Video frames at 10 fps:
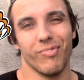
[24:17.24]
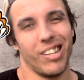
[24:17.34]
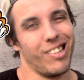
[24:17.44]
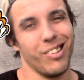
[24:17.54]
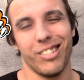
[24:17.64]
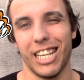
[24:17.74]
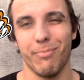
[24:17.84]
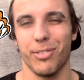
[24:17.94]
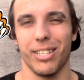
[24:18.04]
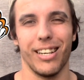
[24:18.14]
a lot of
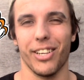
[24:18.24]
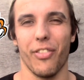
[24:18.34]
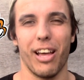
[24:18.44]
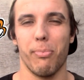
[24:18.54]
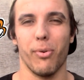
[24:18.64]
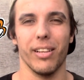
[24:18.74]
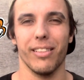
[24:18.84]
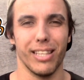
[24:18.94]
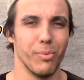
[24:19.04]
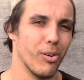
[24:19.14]
teams could argue that
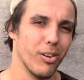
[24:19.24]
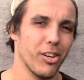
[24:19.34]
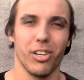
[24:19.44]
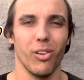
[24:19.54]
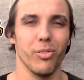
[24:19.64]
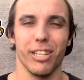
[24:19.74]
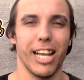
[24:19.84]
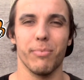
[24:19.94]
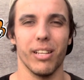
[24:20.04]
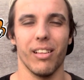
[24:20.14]
point. There were a lot of close
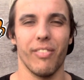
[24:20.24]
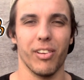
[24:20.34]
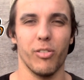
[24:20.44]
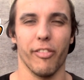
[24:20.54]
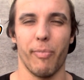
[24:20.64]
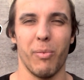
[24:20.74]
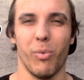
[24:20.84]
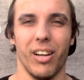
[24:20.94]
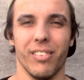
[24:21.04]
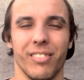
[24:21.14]
games that could have been
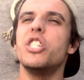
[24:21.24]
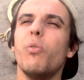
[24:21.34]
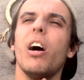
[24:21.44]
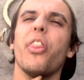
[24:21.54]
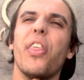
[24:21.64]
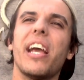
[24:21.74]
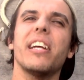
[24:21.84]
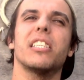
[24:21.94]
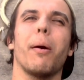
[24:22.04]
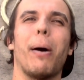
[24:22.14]
won. Do I think
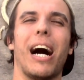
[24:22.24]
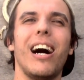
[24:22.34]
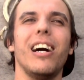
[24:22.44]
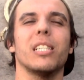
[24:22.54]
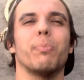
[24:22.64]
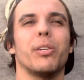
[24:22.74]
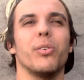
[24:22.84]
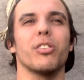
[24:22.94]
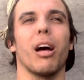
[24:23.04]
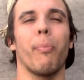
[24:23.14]
it's a pass
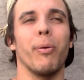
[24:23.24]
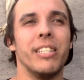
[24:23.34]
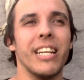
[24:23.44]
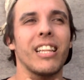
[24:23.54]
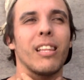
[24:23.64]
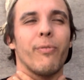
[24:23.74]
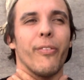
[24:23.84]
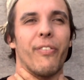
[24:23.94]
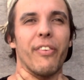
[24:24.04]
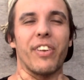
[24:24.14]
because I predicted them for
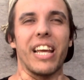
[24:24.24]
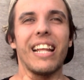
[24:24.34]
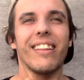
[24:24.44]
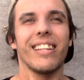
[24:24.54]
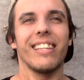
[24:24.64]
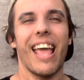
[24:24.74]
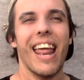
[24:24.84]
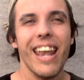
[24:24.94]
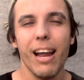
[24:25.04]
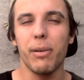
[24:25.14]
15th and they
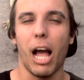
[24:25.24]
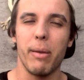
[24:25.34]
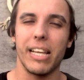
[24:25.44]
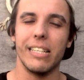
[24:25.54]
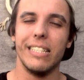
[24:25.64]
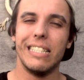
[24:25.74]
end up coming